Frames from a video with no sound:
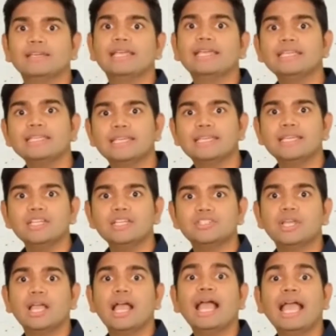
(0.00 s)
engage,
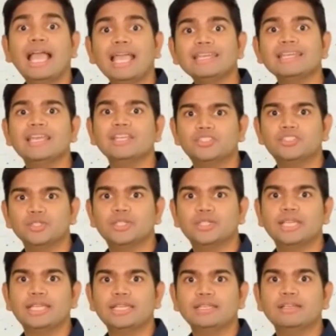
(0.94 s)
and
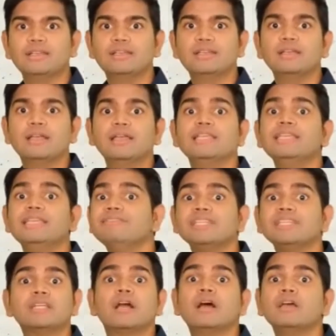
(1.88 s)
educate, and even
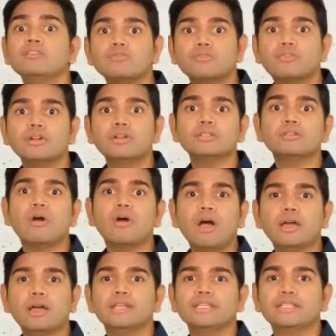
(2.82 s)
convert
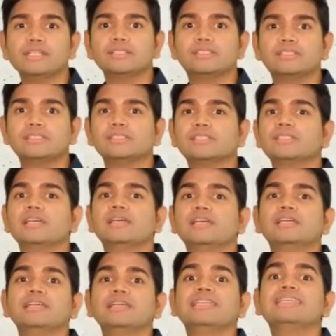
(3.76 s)
audiences
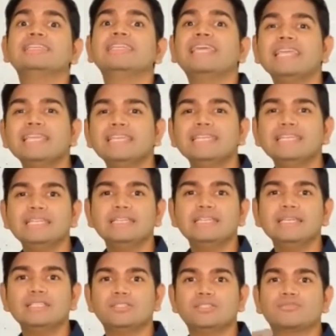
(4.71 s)
in any
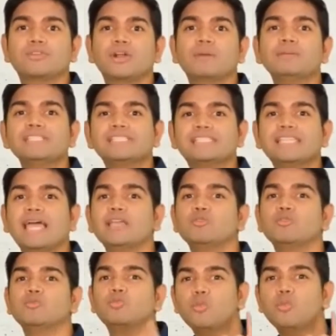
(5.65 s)
niche from inside
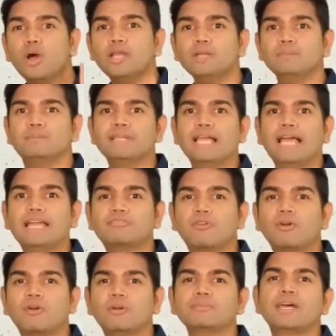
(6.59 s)
one
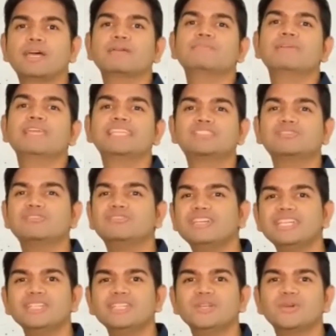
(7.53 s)
platform that makes
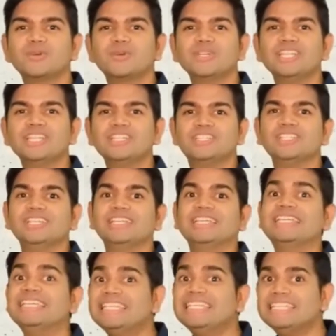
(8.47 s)
video creation
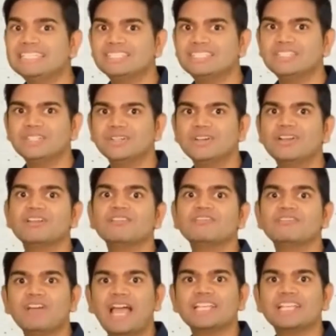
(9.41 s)
easier,
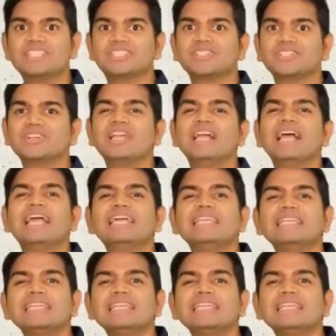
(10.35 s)
faster, and